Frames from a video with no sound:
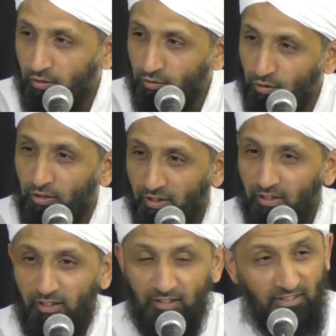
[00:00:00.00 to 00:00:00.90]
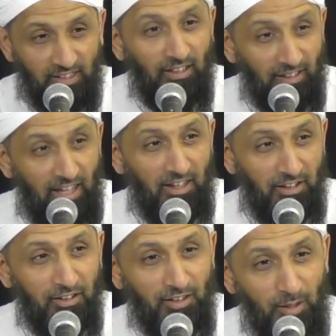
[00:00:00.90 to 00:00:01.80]
So it's still
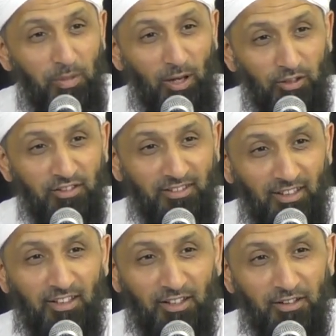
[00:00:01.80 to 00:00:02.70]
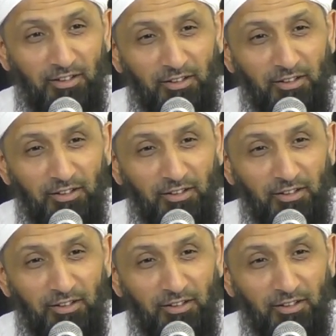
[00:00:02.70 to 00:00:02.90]
there, the pound is still there.